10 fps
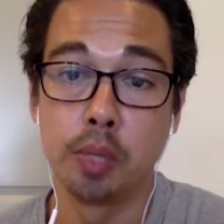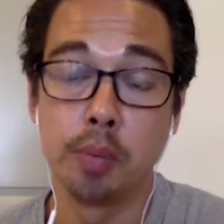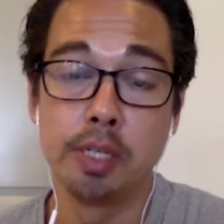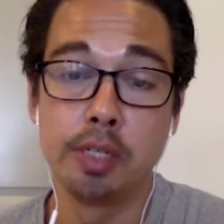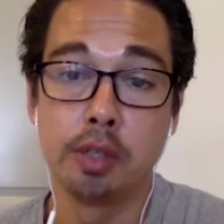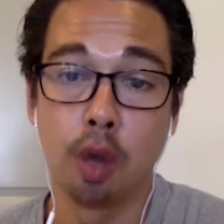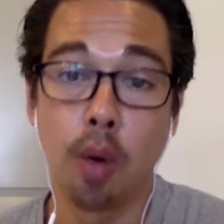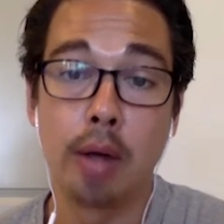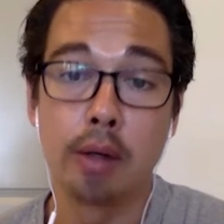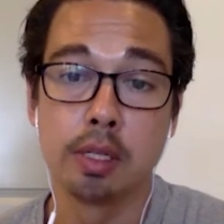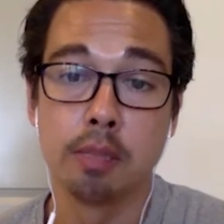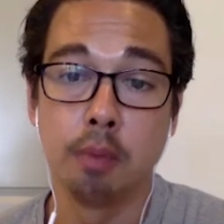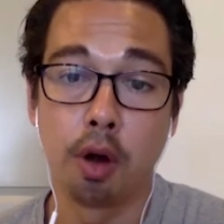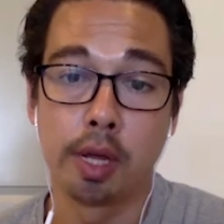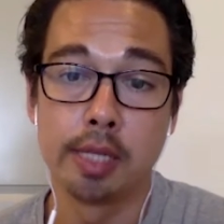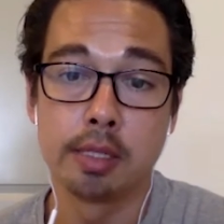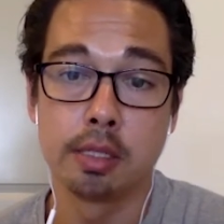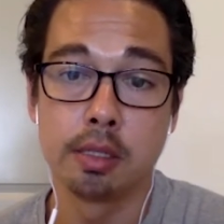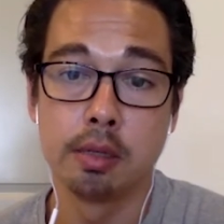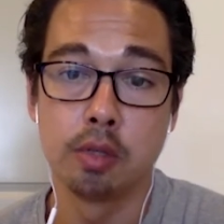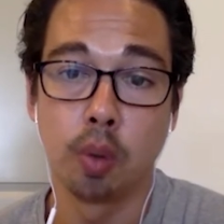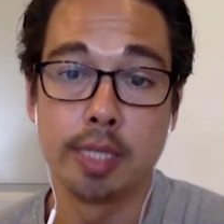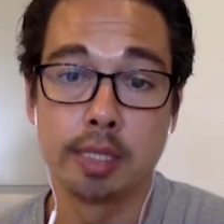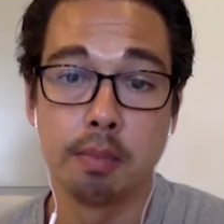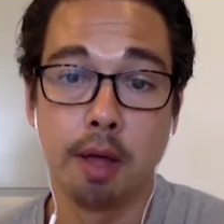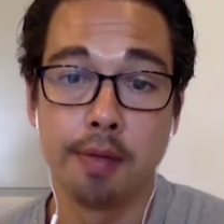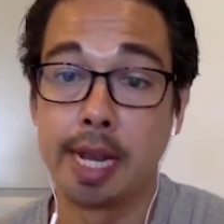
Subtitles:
would go out to the markets twice a month.